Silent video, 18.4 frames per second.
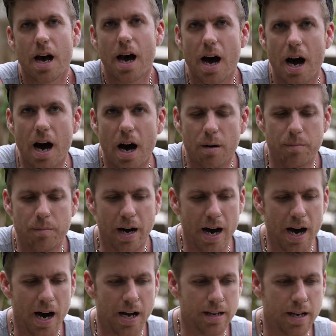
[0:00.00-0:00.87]
and
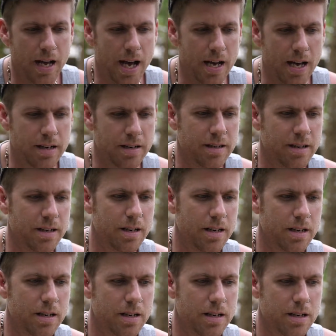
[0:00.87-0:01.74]
then
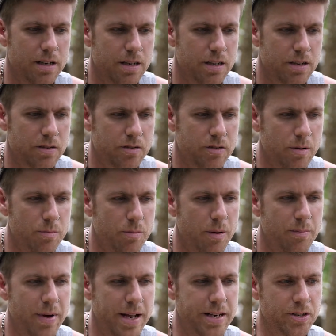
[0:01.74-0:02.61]

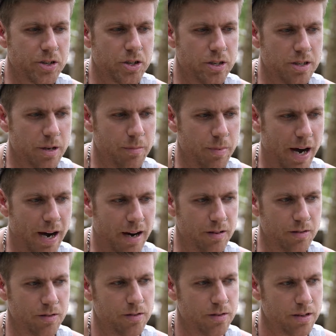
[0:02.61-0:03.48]
someone mentioned
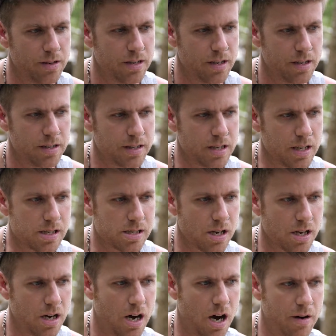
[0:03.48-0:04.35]
about
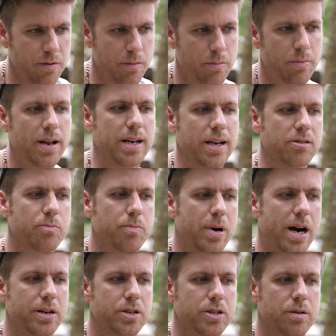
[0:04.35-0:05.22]
this other place,
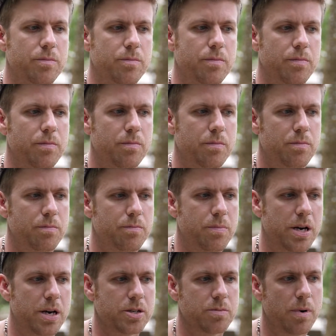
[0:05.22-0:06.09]

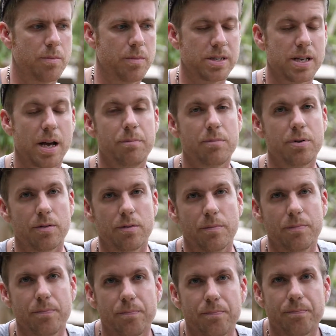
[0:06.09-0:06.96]
Pachamama Temple,
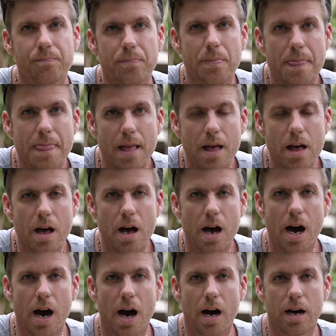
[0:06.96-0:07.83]

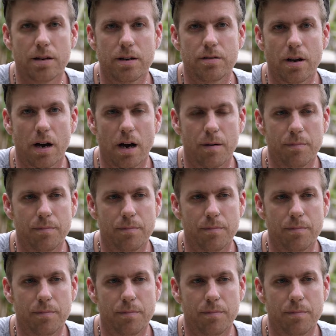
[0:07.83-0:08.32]
and